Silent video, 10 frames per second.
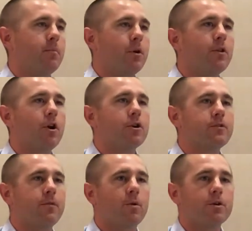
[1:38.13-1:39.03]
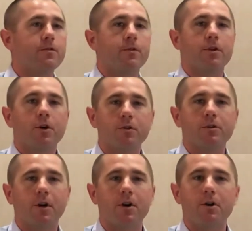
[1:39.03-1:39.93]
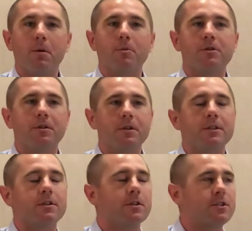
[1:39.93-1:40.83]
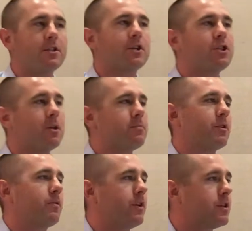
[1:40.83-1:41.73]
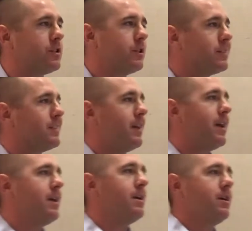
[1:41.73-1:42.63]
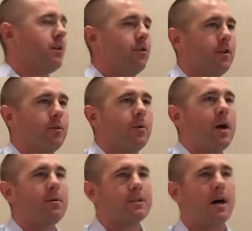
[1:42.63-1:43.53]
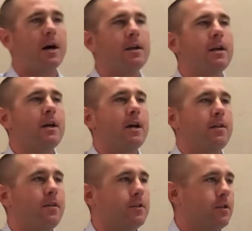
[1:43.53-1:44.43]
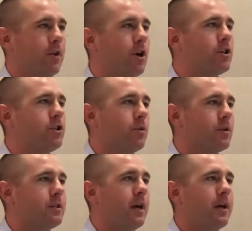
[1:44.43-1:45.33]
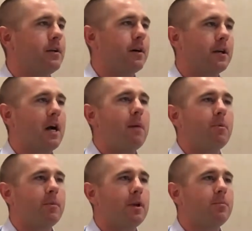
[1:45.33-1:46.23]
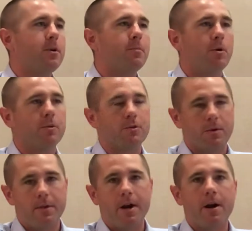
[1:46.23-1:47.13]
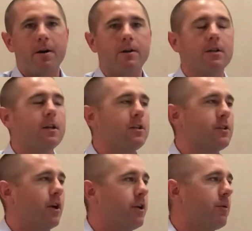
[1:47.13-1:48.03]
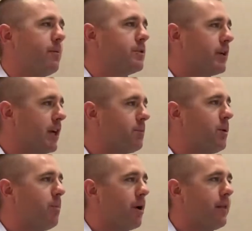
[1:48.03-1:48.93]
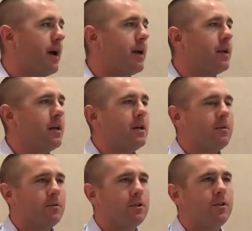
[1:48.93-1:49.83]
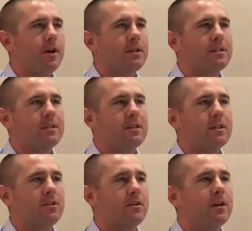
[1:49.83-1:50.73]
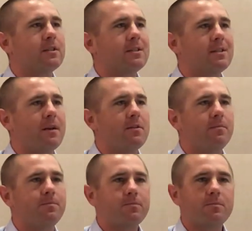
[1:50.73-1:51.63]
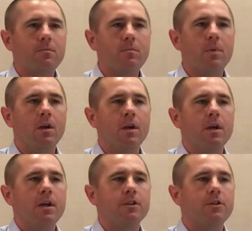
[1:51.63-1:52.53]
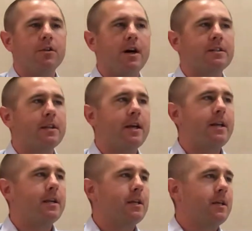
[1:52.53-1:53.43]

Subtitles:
Pretty large force for the Coast Guard numbers at least. There's 6 ships over there still today, including the one I was on, and then there's a large shoreside complement of people between there and Saudi Arabia. So I got to be a part of that between 2006, 2007. In 2008,